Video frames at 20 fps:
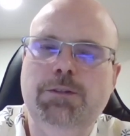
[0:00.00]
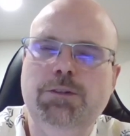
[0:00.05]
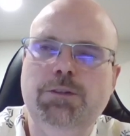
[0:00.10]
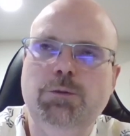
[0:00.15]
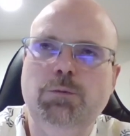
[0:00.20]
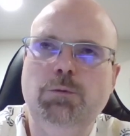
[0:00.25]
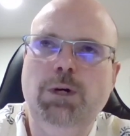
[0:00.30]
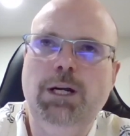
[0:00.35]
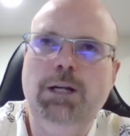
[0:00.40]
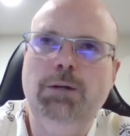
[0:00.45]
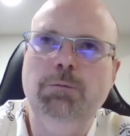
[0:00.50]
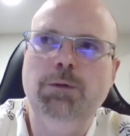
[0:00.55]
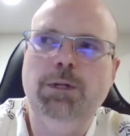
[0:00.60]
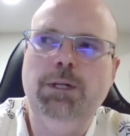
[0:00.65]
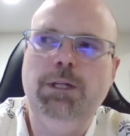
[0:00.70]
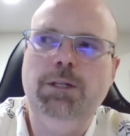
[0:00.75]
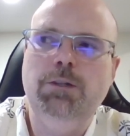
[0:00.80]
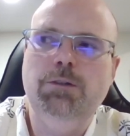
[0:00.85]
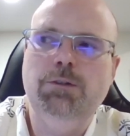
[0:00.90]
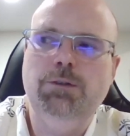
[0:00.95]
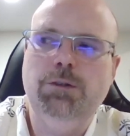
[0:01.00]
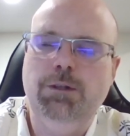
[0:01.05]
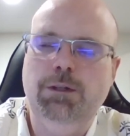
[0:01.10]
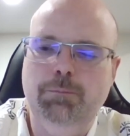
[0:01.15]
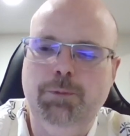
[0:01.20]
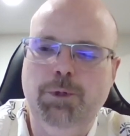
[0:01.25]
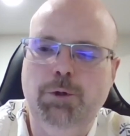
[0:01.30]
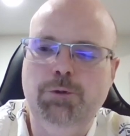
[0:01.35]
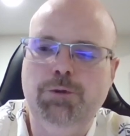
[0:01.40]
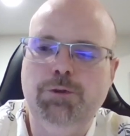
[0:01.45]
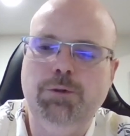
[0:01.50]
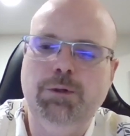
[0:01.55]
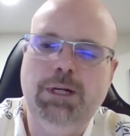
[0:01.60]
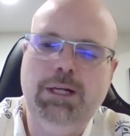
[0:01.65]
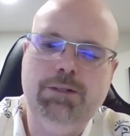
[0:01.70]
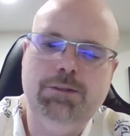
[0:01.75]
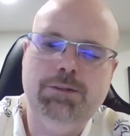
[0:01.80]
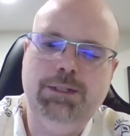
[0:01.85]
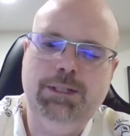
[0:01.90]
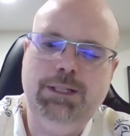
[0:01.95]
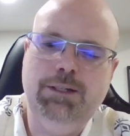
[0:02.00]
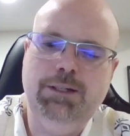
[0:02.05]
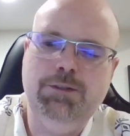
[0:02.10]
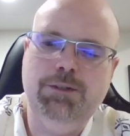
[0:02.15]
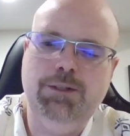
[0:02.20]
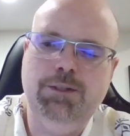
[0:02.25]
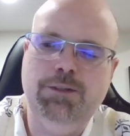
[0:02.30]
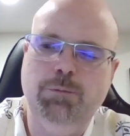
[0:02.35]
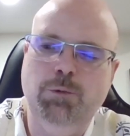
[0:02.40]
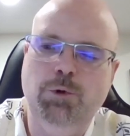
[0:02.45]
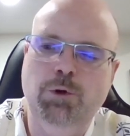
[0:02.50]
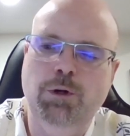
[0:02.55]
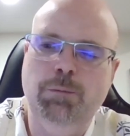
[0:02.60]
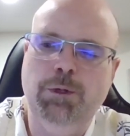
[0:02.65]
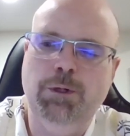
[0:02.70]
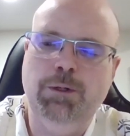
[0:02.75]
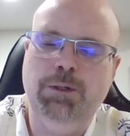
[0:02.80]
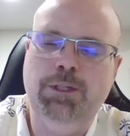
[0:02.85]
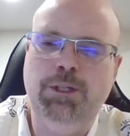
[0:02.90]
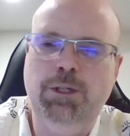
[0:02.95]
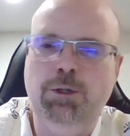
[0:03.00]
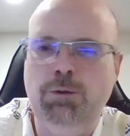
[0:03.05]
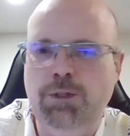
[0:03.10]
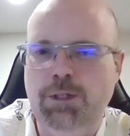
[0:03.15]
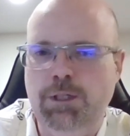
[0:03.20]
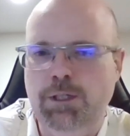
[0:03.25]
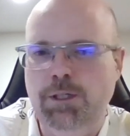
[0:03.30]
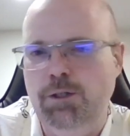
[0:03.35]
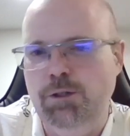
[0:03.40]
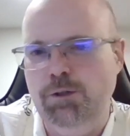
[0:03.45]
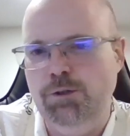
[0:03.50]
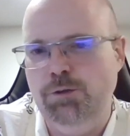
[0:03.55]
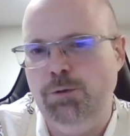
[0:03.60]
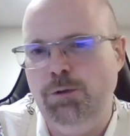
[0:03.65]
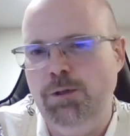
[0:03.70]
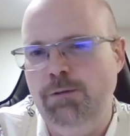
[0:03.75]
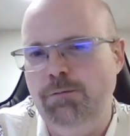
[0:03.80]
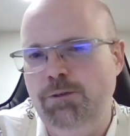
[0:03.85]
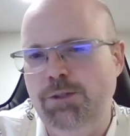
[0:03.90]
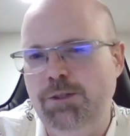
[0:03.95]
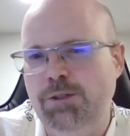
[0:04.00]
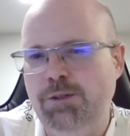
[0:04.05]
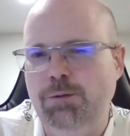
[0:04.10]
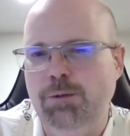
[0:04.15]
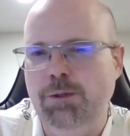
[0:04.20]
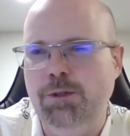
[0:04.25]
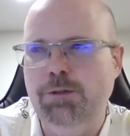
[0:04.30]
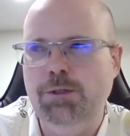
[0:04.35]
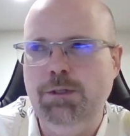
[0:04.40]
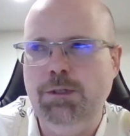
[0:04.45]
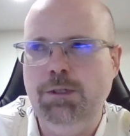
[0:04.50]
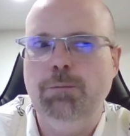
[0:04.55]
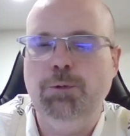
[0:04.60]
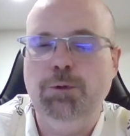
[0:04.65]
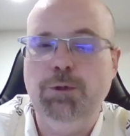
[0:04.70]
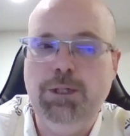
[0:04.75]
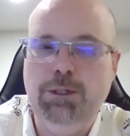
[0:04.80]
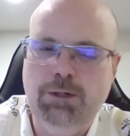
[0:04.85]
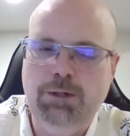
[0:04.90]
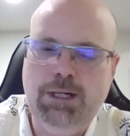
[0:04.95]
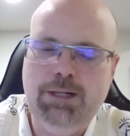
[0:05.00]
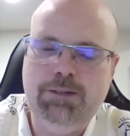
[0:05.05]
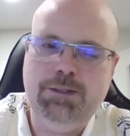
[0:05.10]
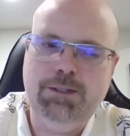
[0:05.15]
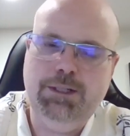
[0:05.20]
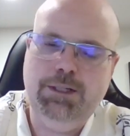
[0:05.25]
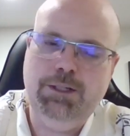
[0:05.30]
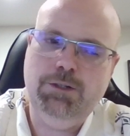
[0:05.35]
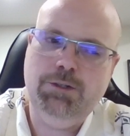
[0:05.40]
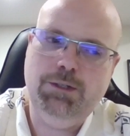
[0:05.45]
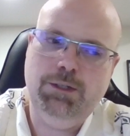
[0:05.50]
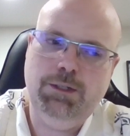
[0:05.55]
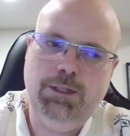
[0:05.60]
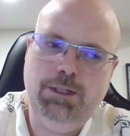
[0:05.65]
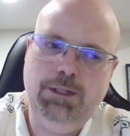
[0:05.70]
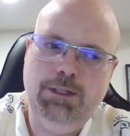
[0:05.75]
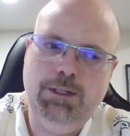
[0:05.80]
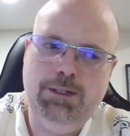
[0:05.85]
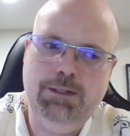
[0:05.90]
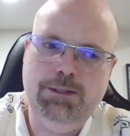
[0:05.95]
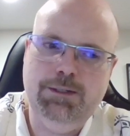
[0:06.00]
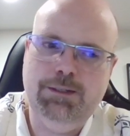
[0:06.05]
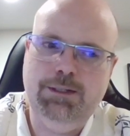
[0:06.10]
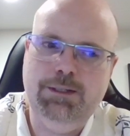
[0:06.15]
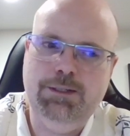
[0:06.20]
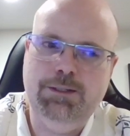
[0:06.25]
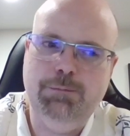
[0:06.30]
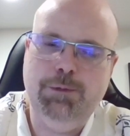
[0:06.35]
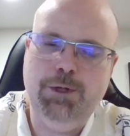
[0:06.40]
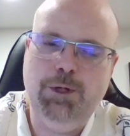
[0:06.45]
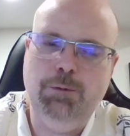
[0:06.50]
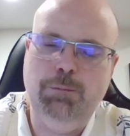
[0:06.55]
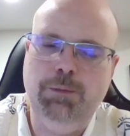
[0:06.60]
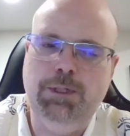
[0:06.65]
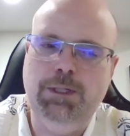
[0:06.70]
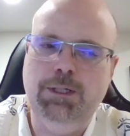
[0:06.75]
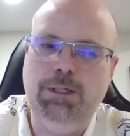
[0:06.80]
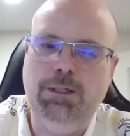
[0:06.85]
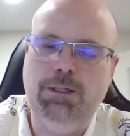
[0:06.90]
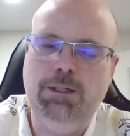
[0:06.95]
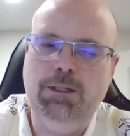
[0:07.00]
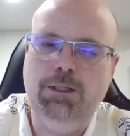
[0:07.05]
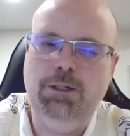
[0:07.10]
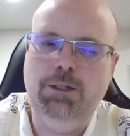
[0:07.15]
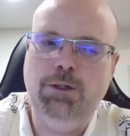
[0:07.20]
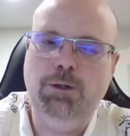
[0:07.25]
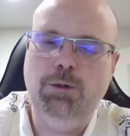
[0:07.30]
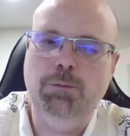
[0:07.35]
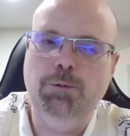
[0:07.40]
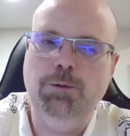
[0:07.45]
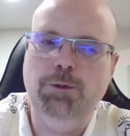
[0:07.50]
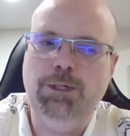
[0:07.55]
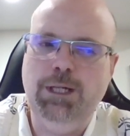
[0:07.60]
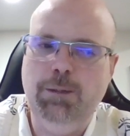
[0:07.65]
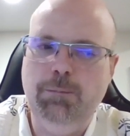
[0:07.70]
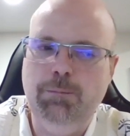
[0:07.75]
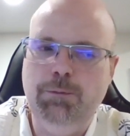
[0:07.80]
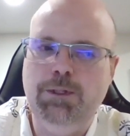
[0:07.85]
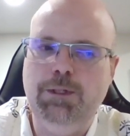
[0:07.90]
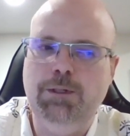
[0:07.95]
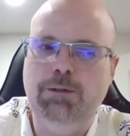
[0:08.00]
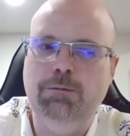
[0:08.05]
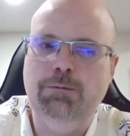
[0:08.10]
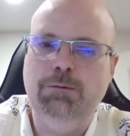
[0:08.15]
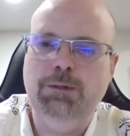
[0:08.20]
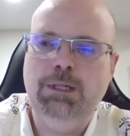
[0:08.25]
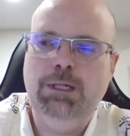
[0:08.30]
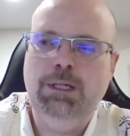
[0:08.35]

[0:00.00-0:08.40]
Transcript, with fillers: There's a wide range. Postcrastination is more about you taking control of a situation. Precrastination is is about being, you know, preemptive.